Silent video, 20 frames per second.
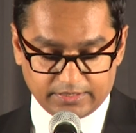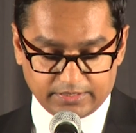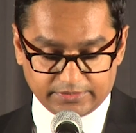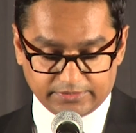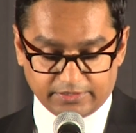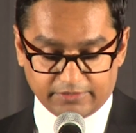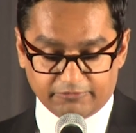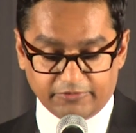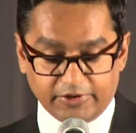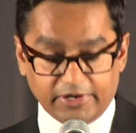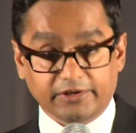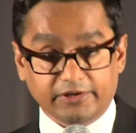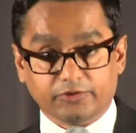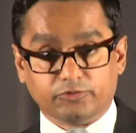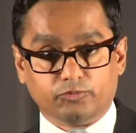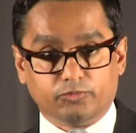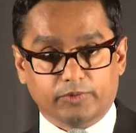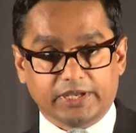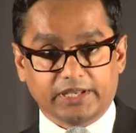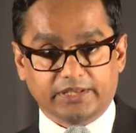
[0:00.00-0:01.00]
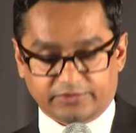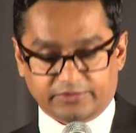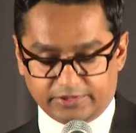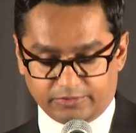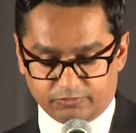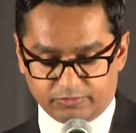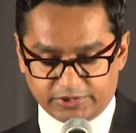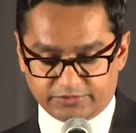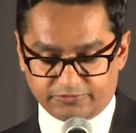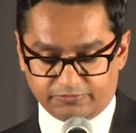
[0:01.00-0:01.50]
there are various ways
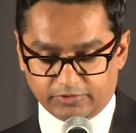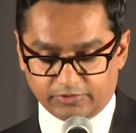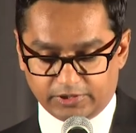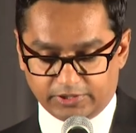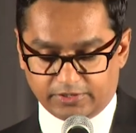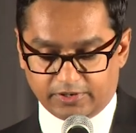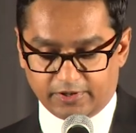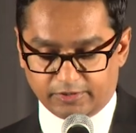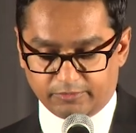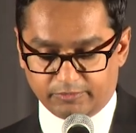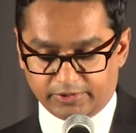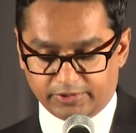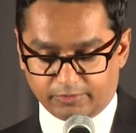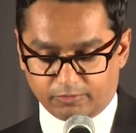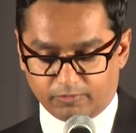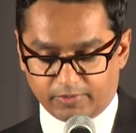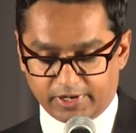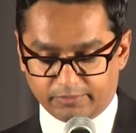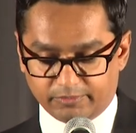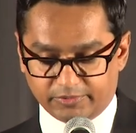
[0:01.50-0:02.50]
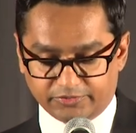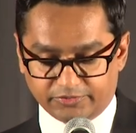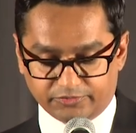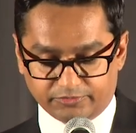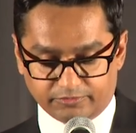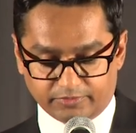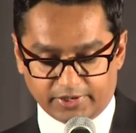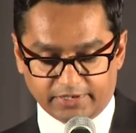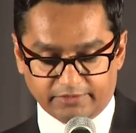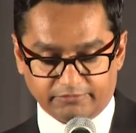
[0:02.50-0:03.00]
in which fuel economy requirements
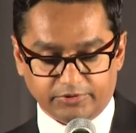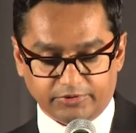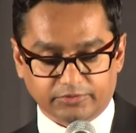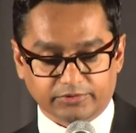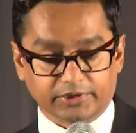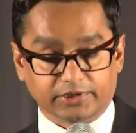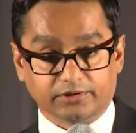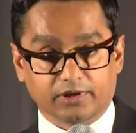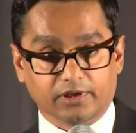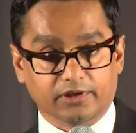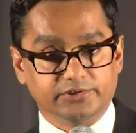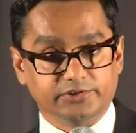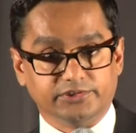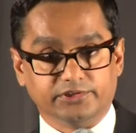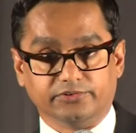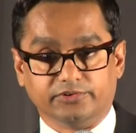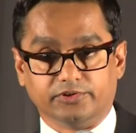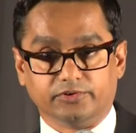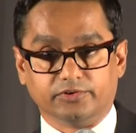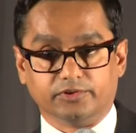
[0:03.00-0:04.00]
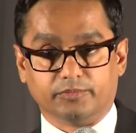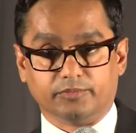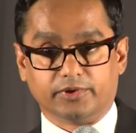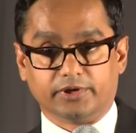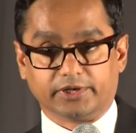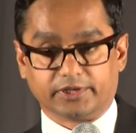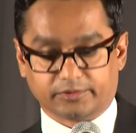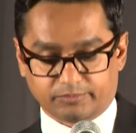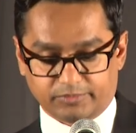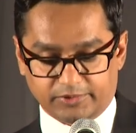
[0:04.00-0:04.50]
drive new technologies into the
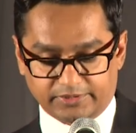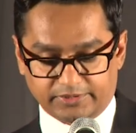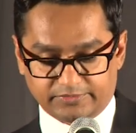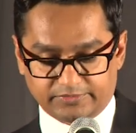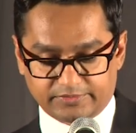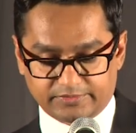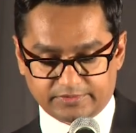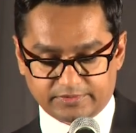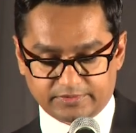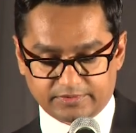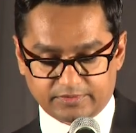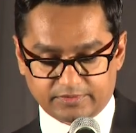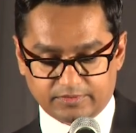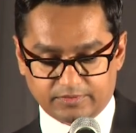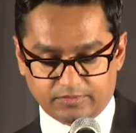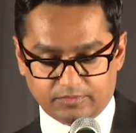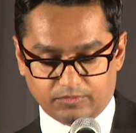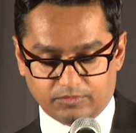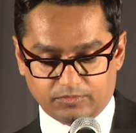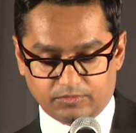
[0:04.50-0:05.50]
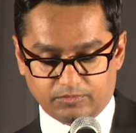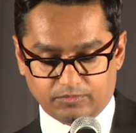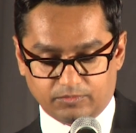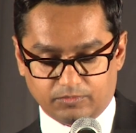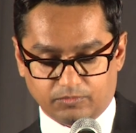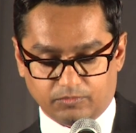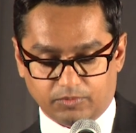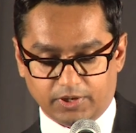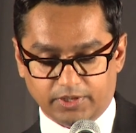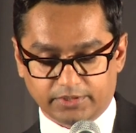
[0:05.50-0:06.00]
marketplace.
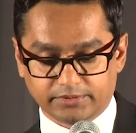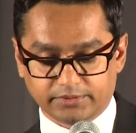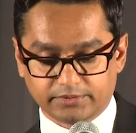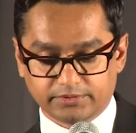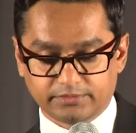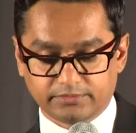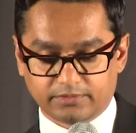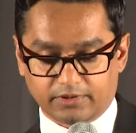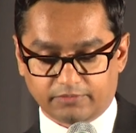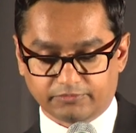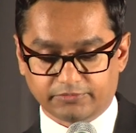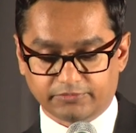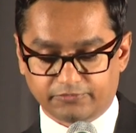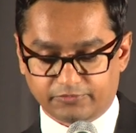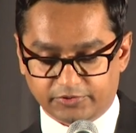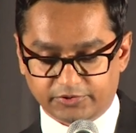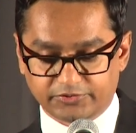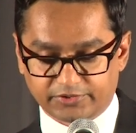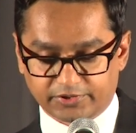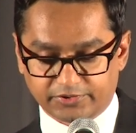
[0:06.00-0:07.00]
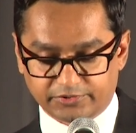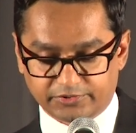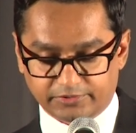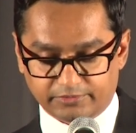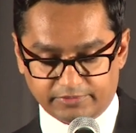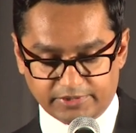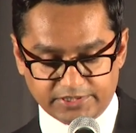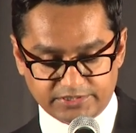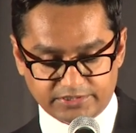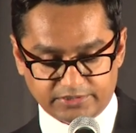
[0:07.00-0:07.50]
One of the first
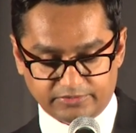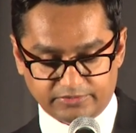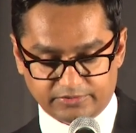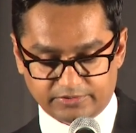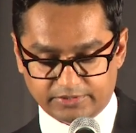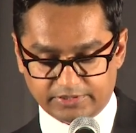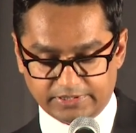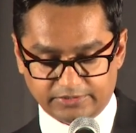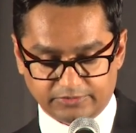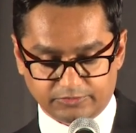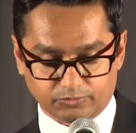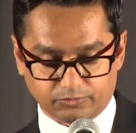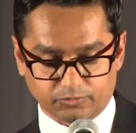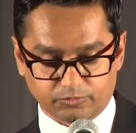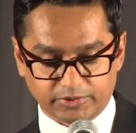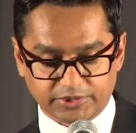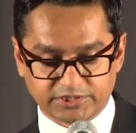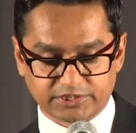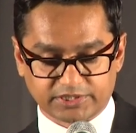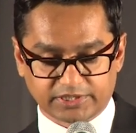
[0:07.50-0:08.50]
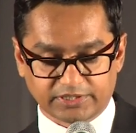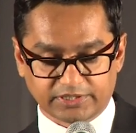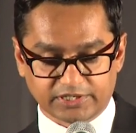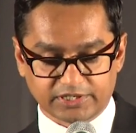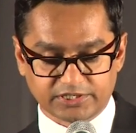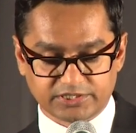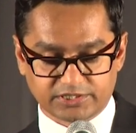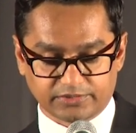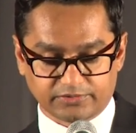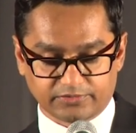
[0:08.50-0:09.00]
considerations is which
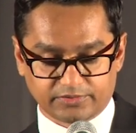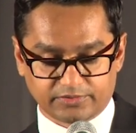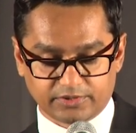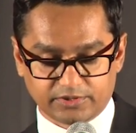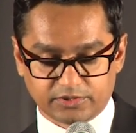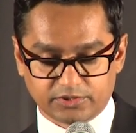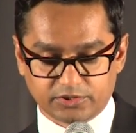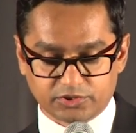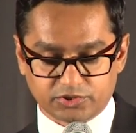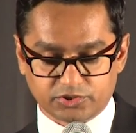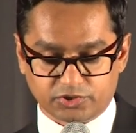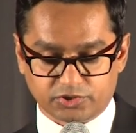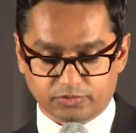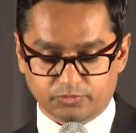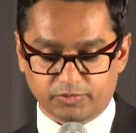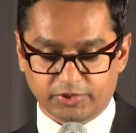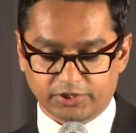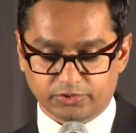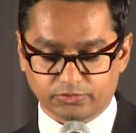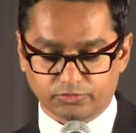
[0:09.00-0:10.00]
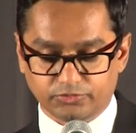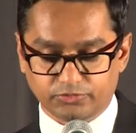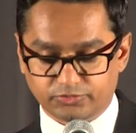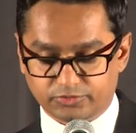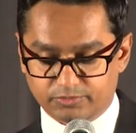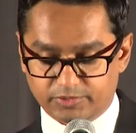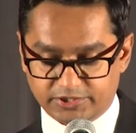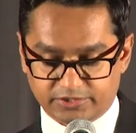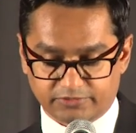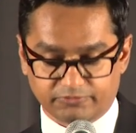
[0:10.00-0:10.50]
conditions should be used
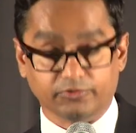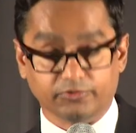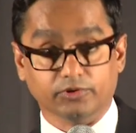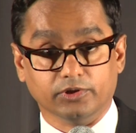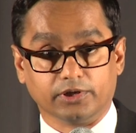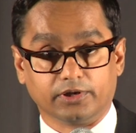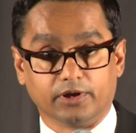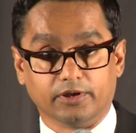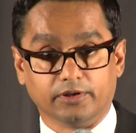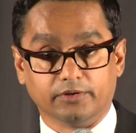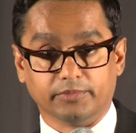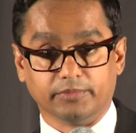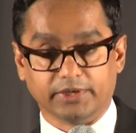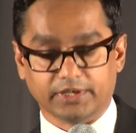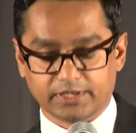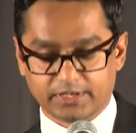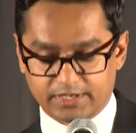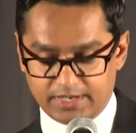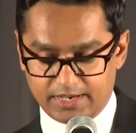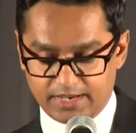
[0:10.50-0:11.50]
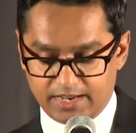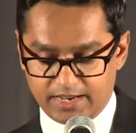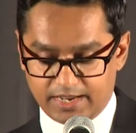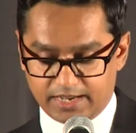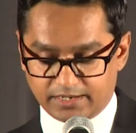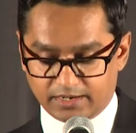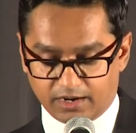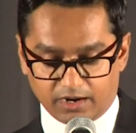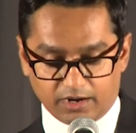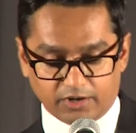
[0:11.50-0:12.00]
to measure fuel economy,
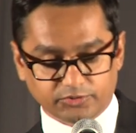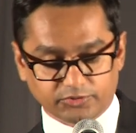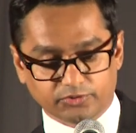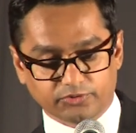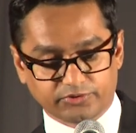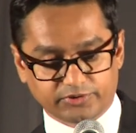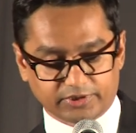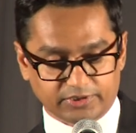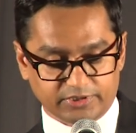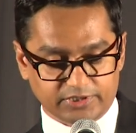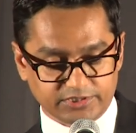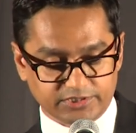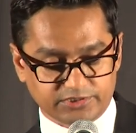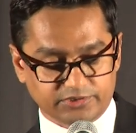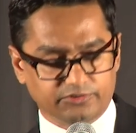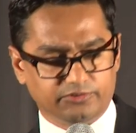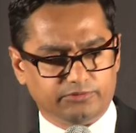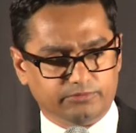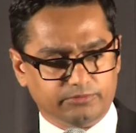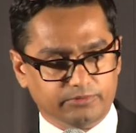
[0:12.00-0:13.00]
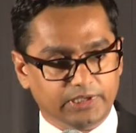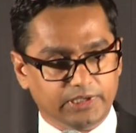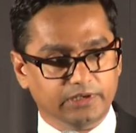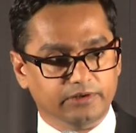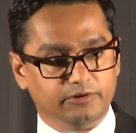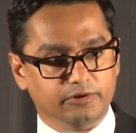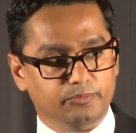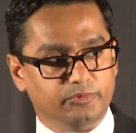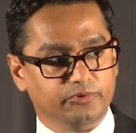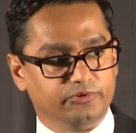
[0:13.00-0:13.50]
and are those conditions
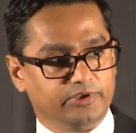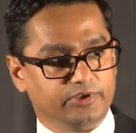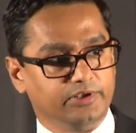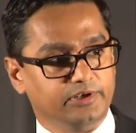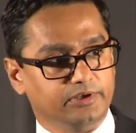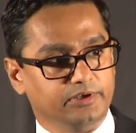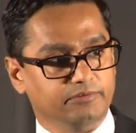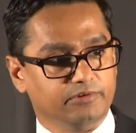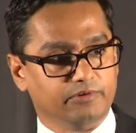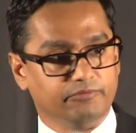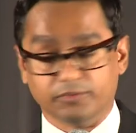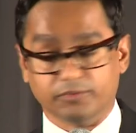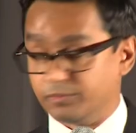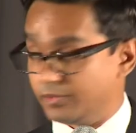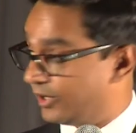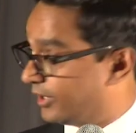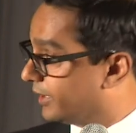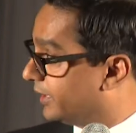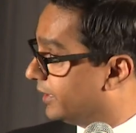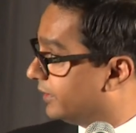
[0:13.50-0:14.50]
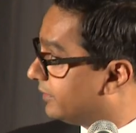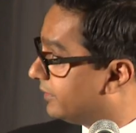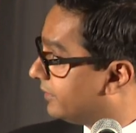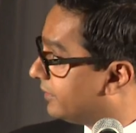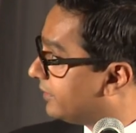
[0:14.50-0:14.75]
really representative of the market?